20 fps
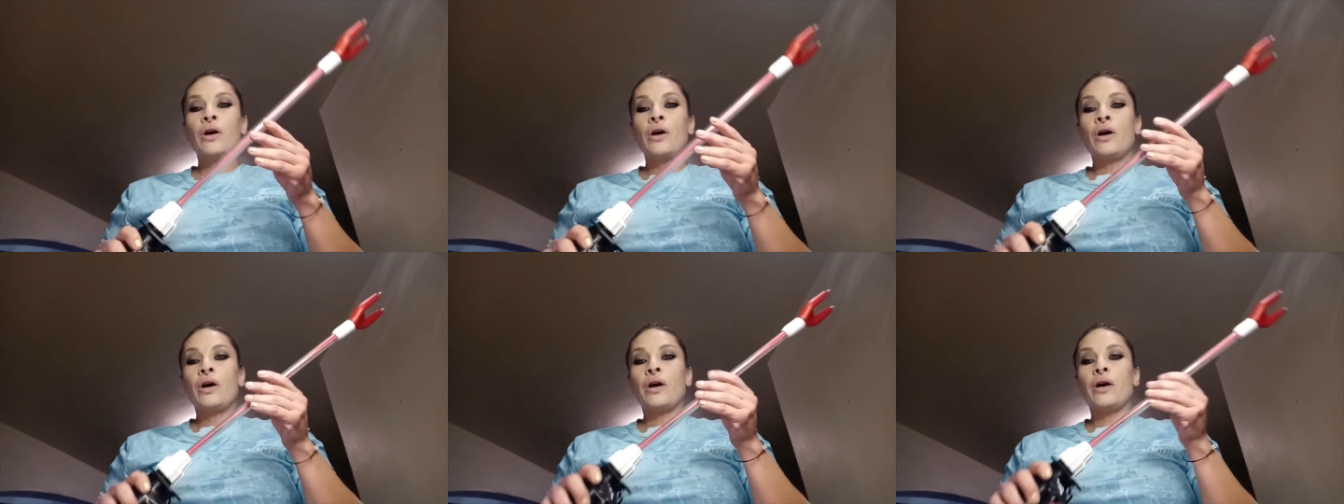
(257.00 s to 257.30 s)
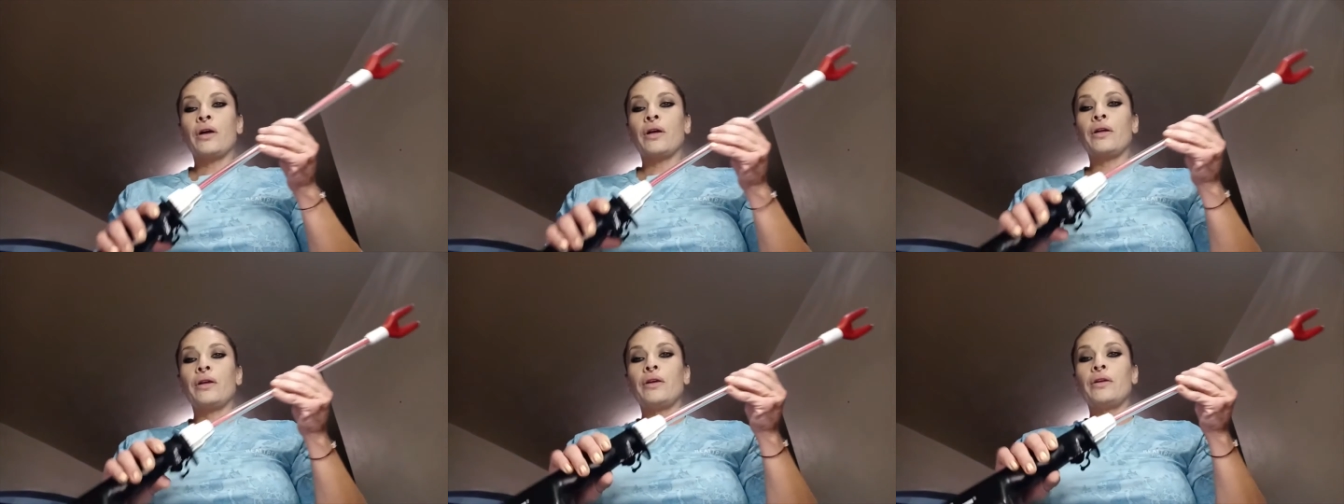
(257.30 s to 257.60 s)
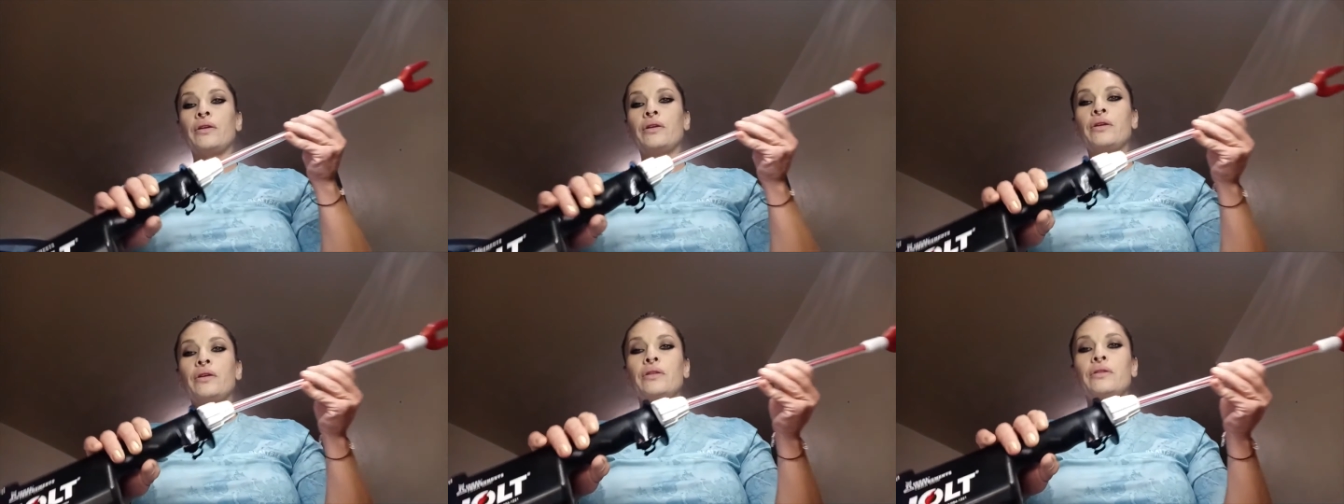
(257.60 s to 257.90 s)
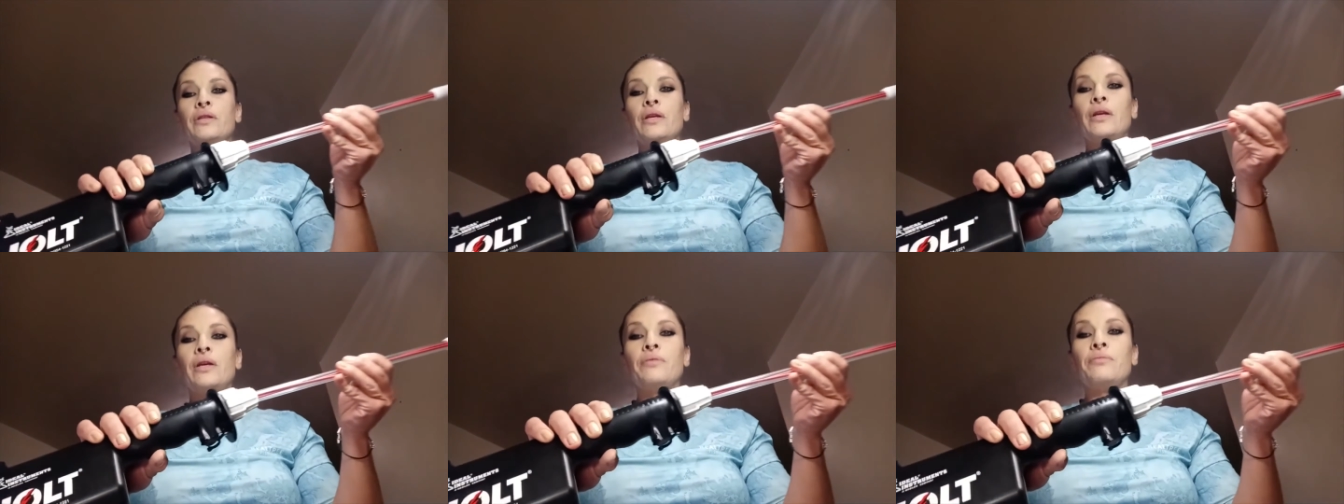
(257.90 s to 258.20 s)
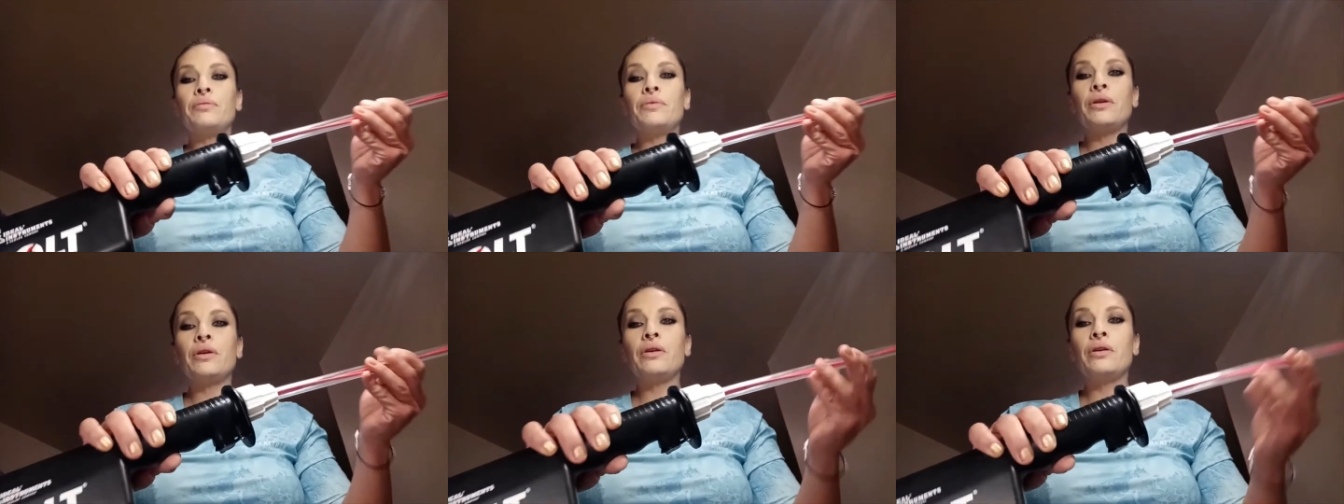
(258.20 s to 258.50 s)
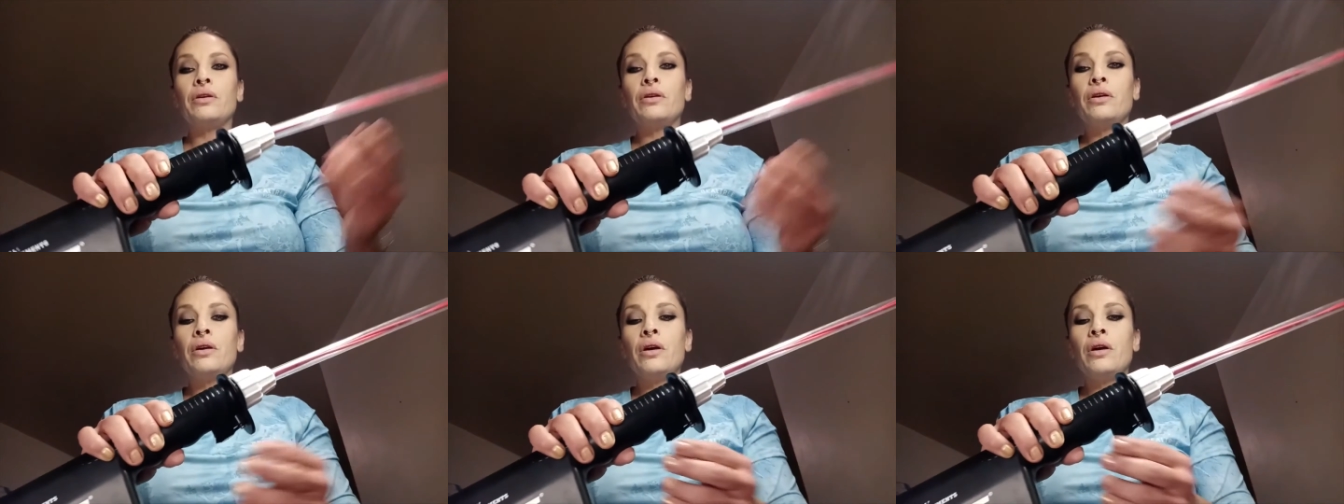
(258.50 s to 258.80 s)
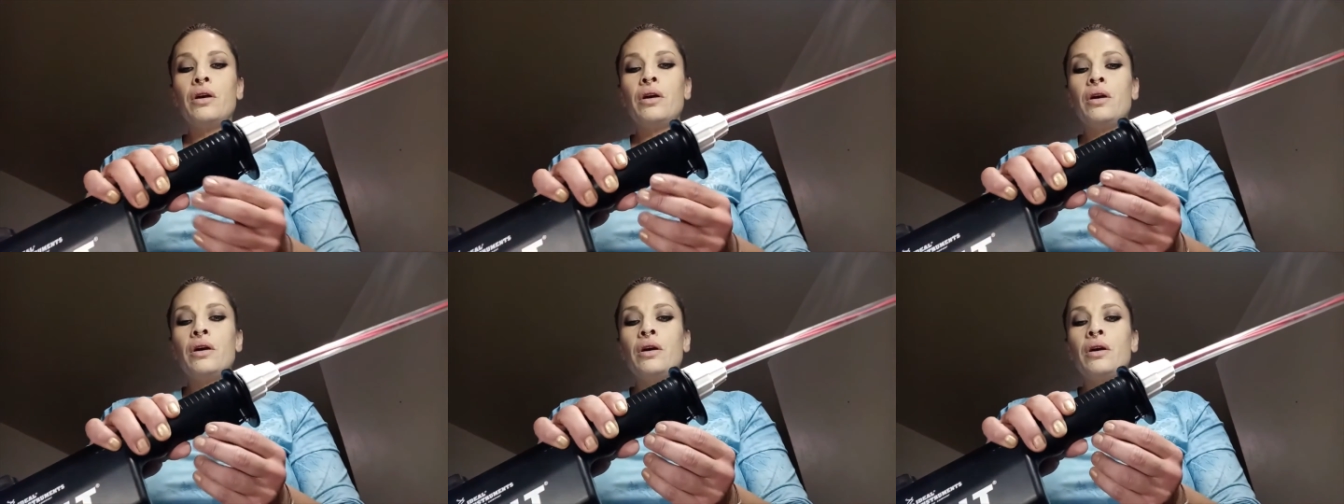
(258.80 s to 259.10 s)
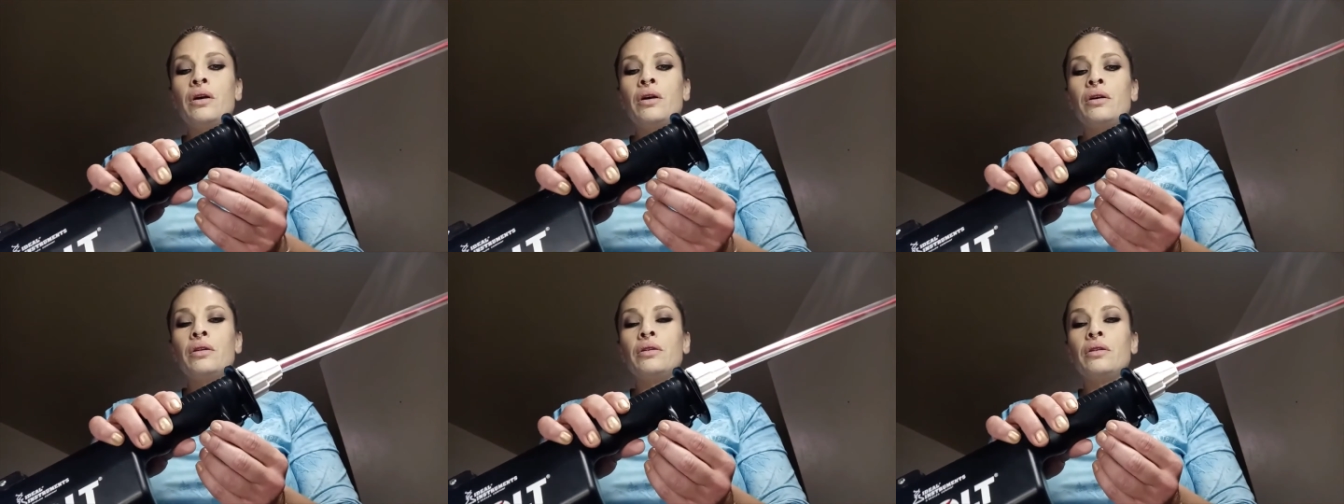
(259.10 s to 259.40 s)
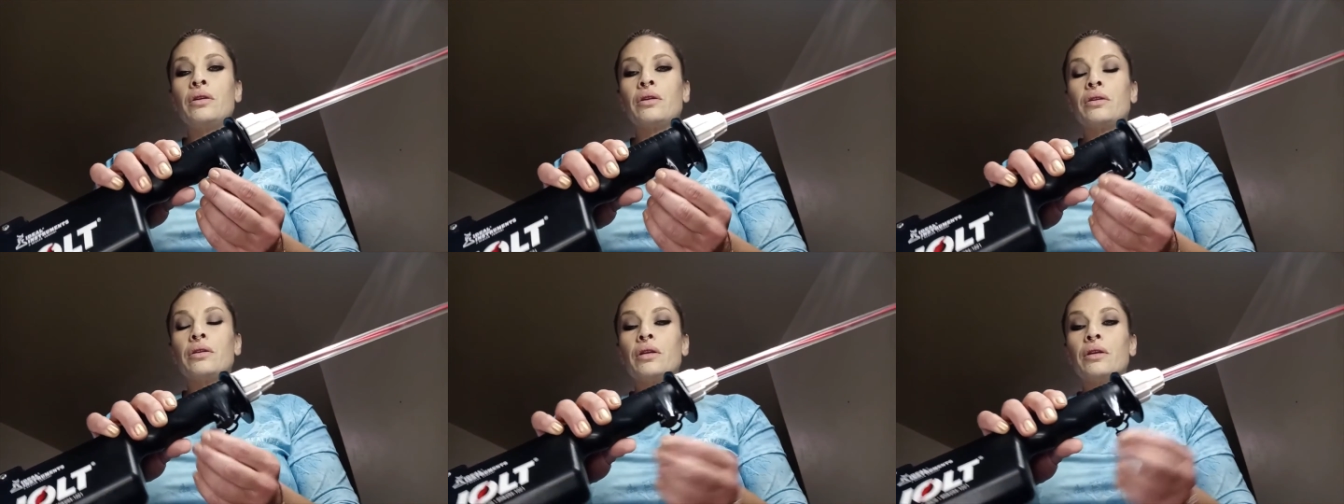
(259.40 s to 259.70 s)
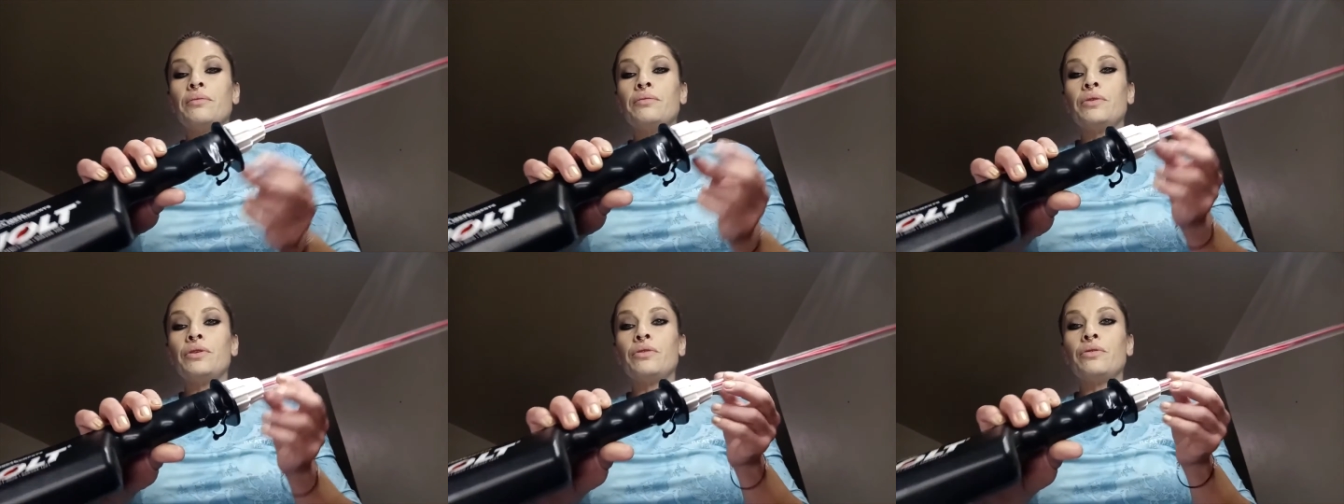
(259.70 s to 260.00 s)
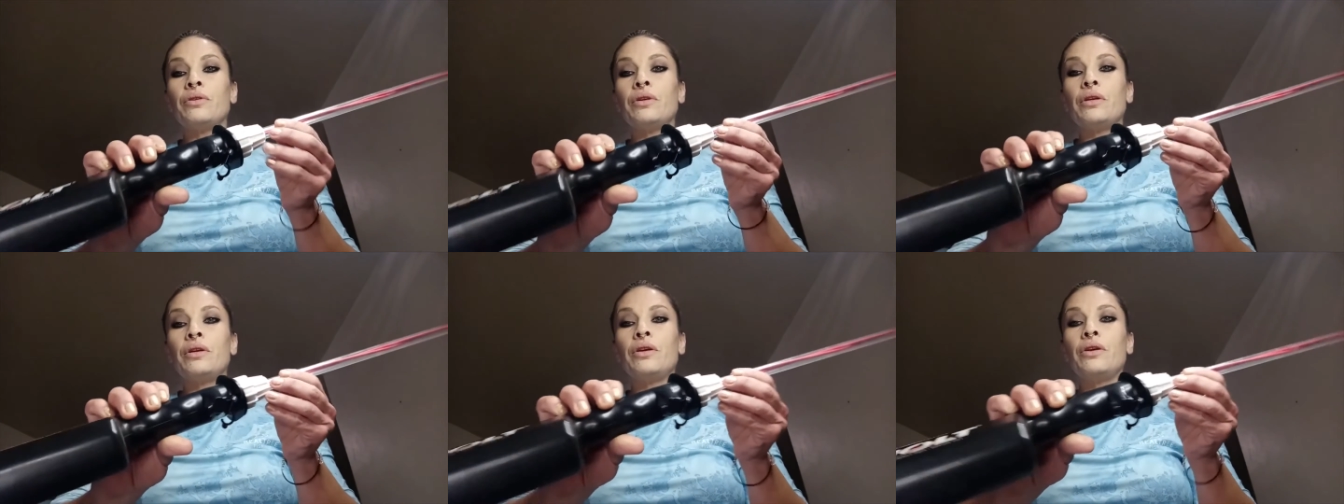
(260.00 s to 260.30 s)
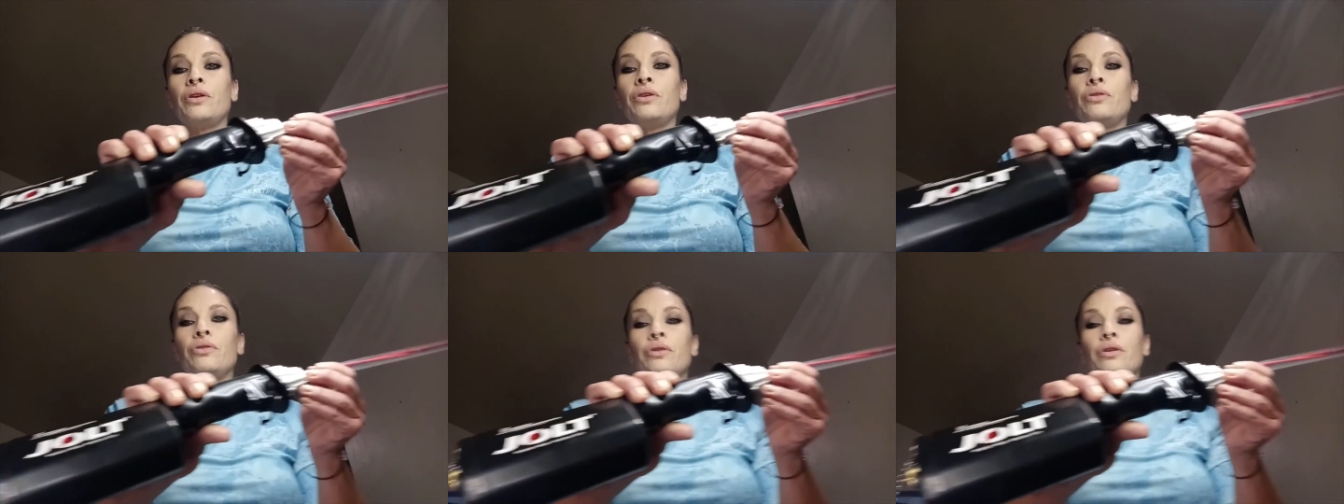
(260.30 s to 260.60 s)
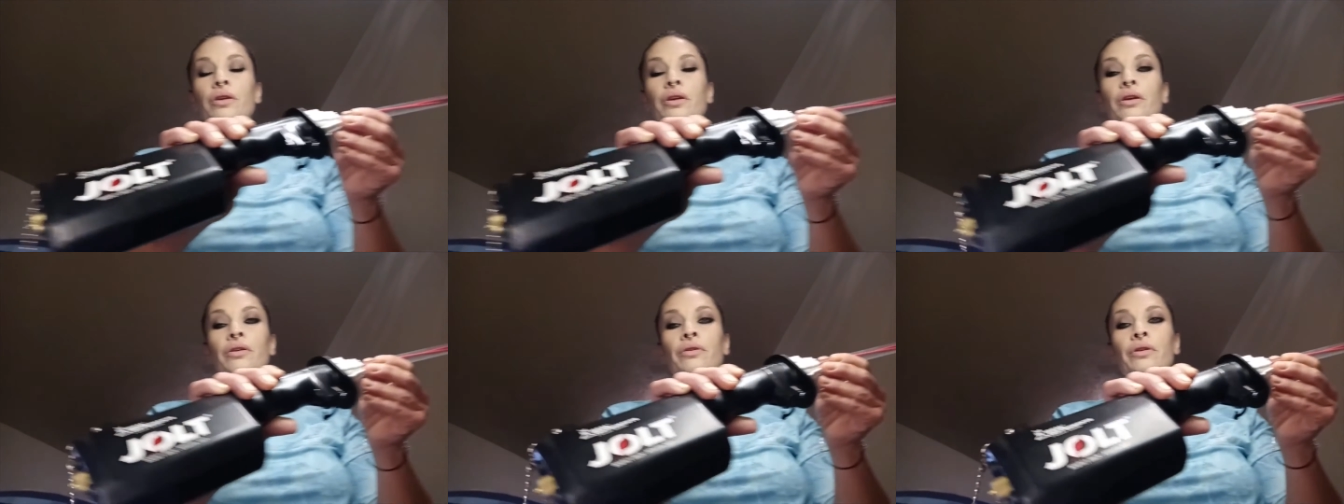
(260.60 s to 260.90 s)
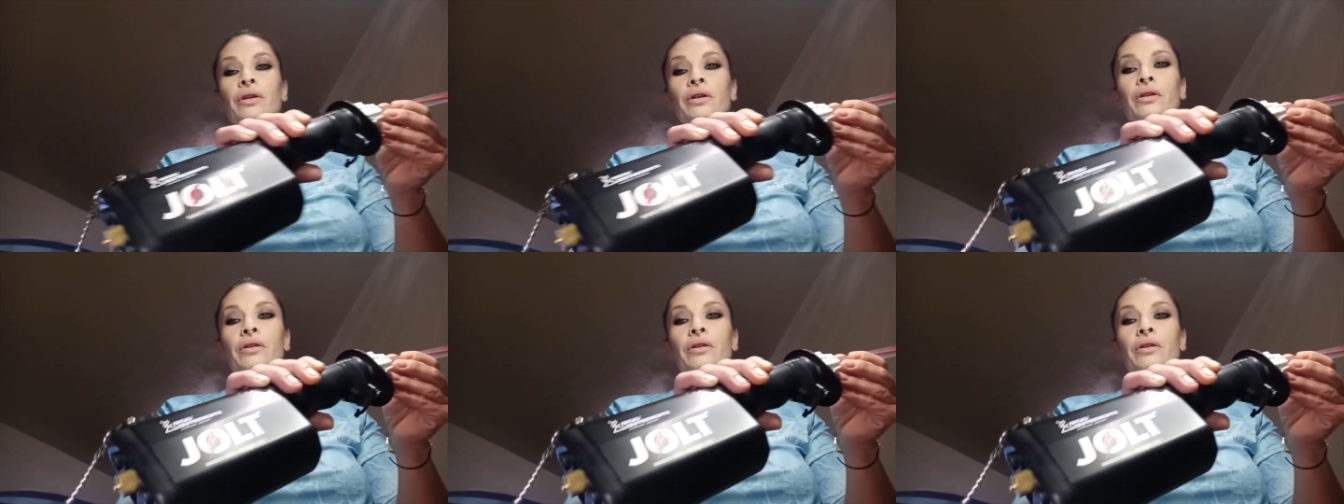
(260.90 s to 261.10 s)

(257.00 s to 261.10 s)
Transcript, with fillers: I taped duct tape to it. You can hear it.